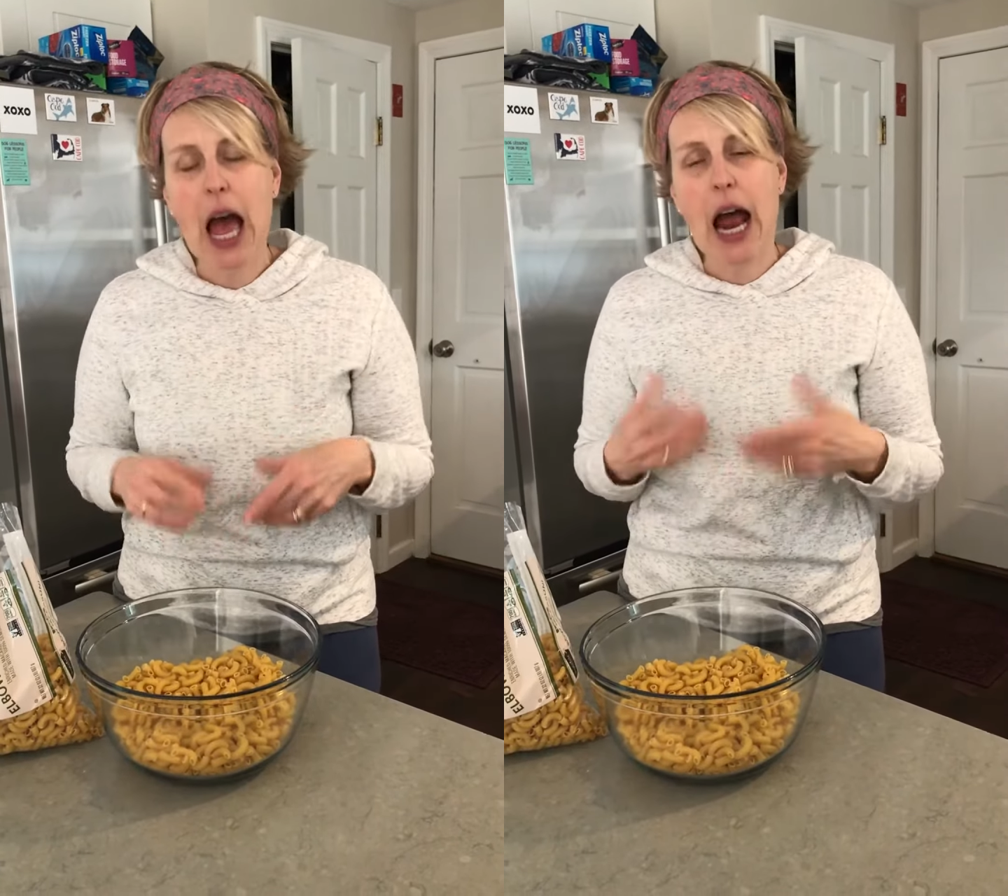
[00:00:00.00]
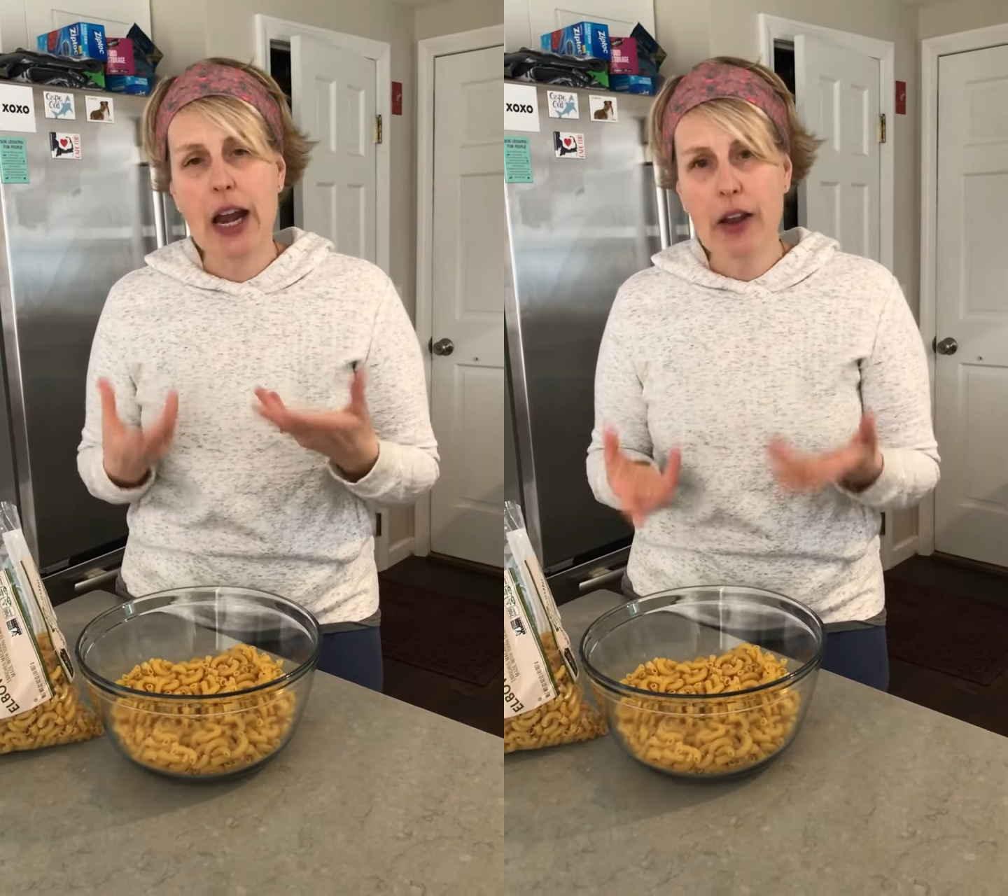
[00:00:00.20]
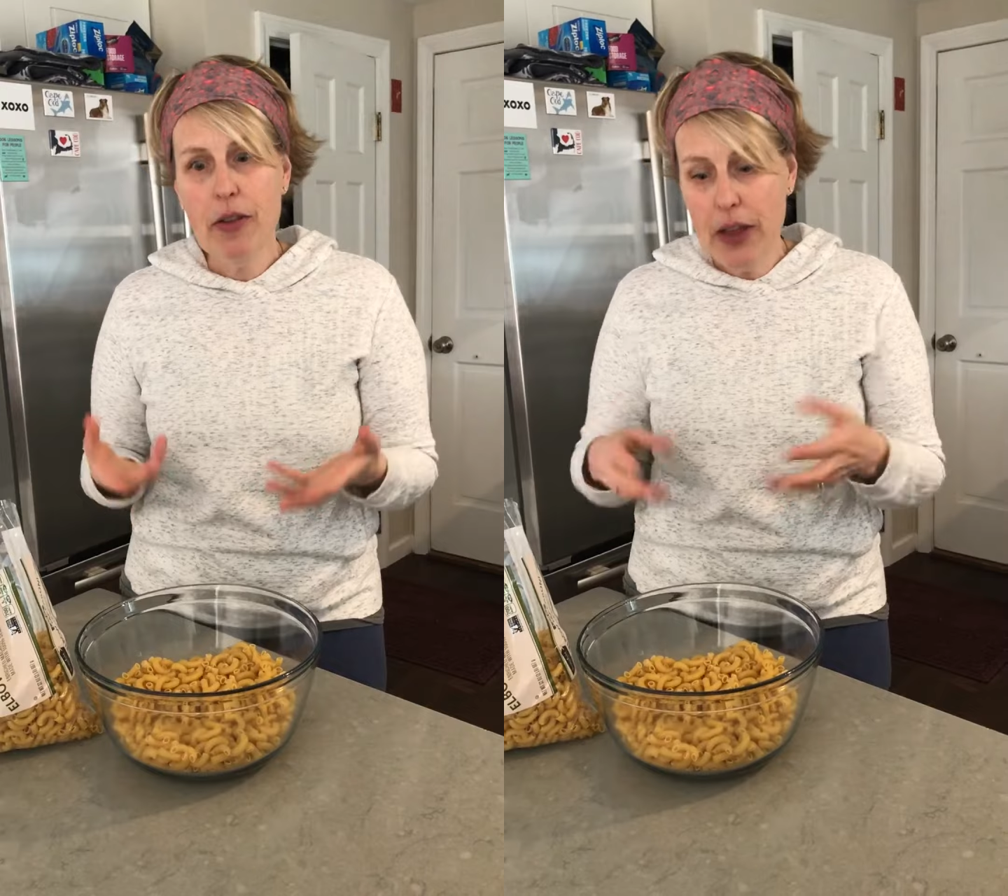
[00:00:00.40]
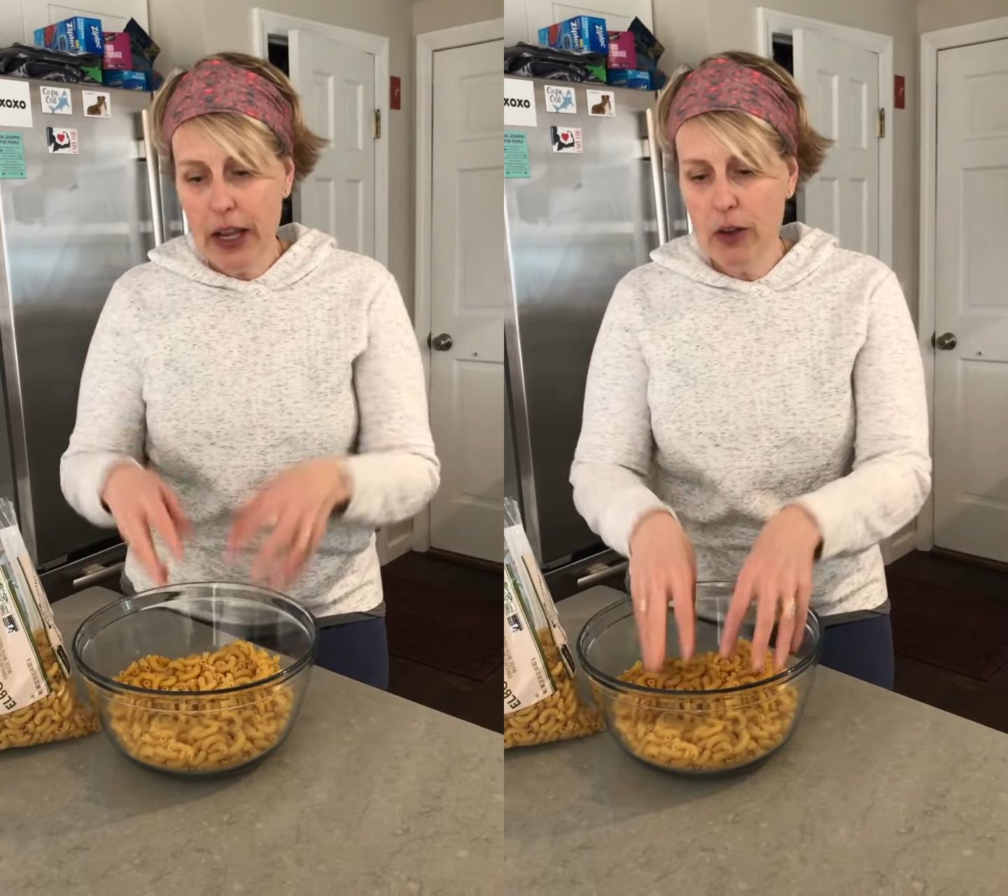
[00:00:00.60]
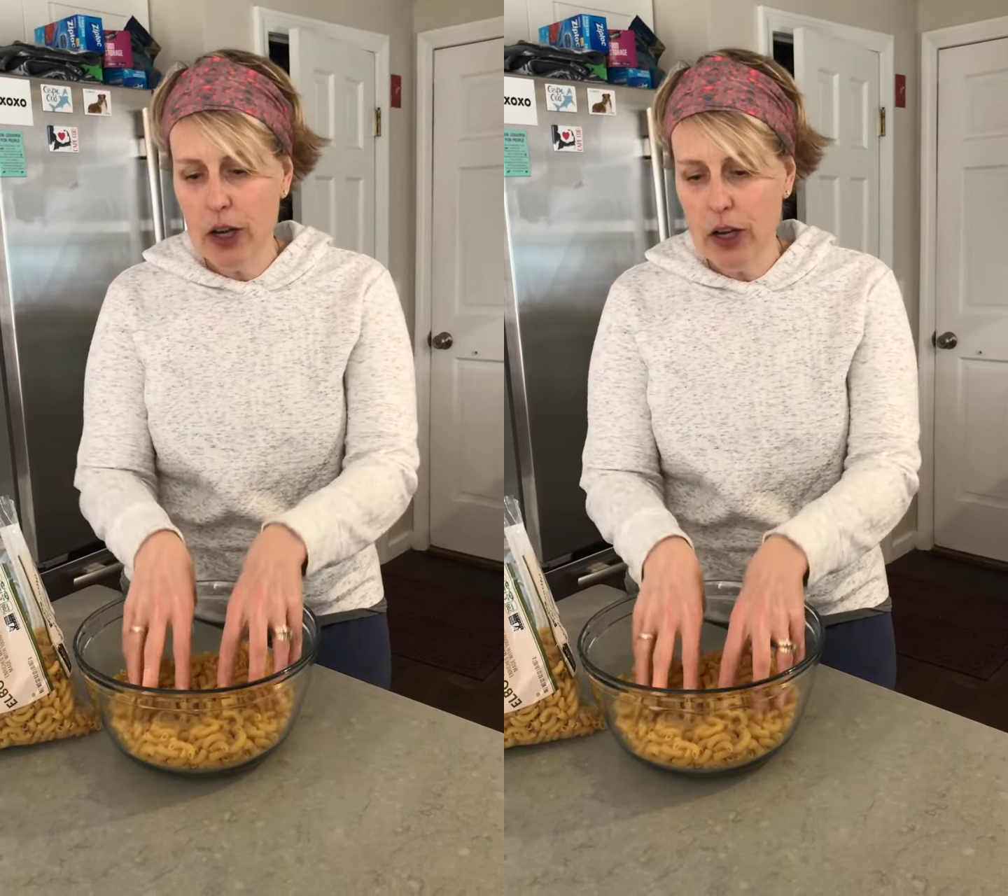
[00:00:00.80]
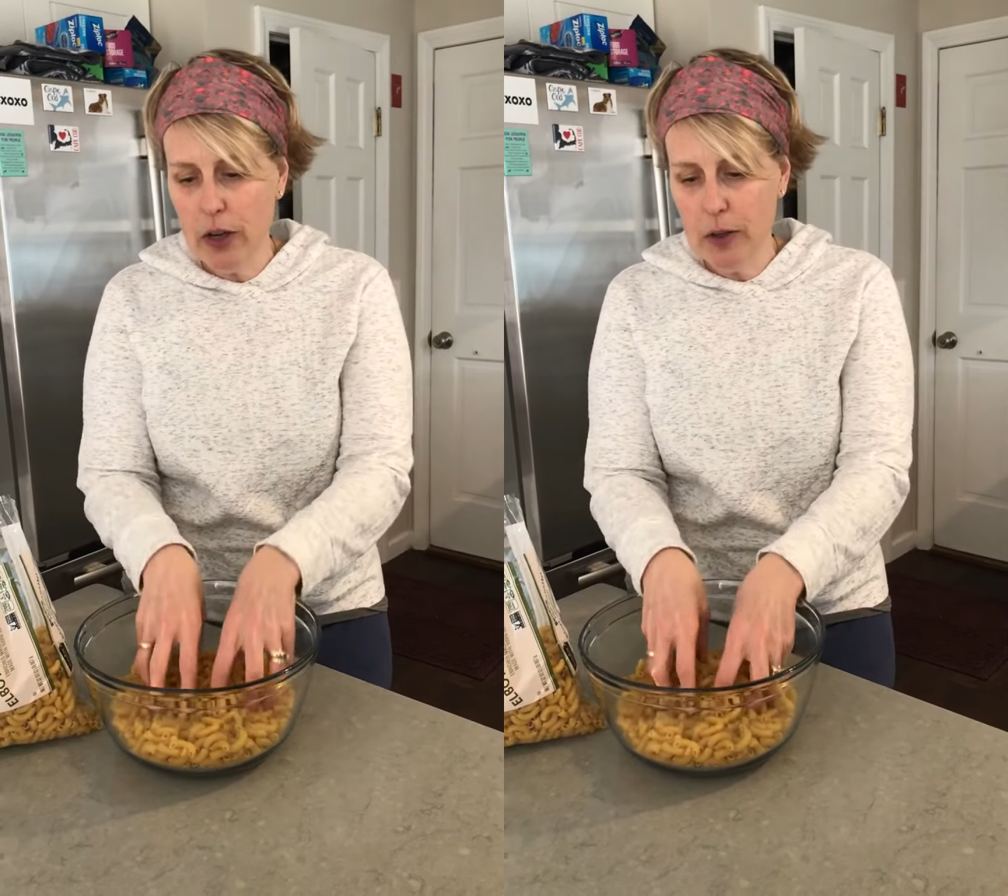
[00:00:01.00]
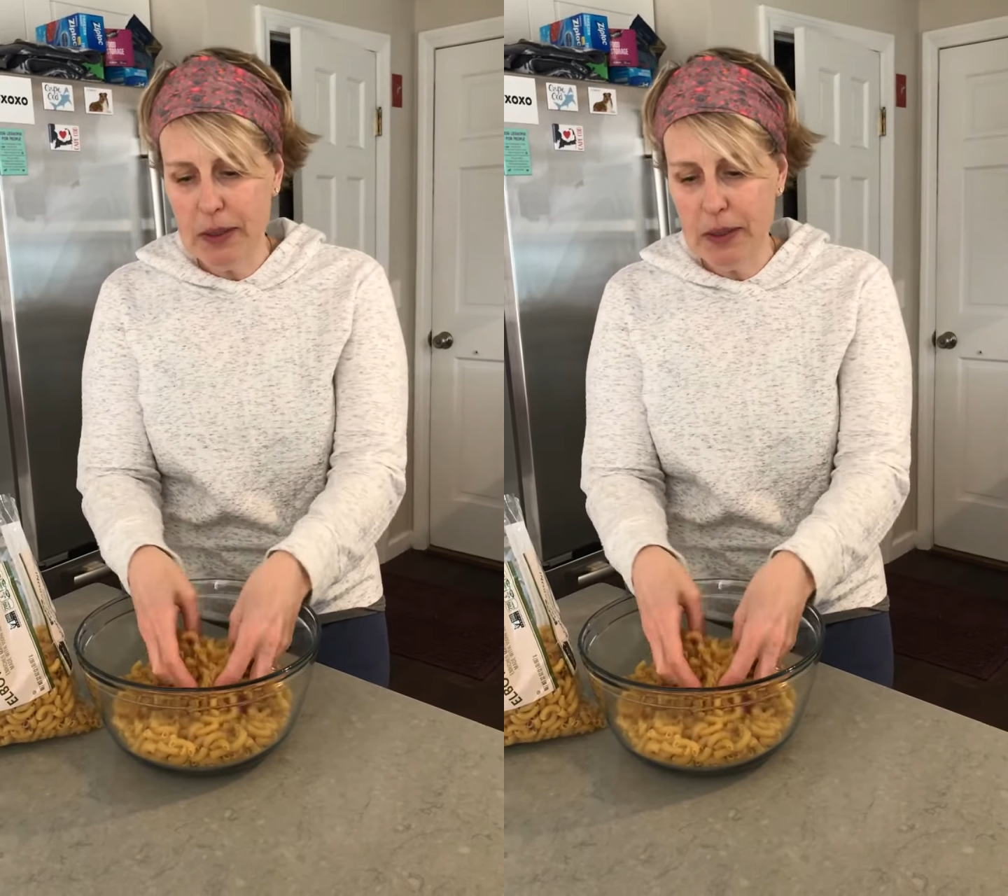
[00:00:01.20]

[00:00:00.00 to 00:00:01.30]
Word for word: Another thing you can use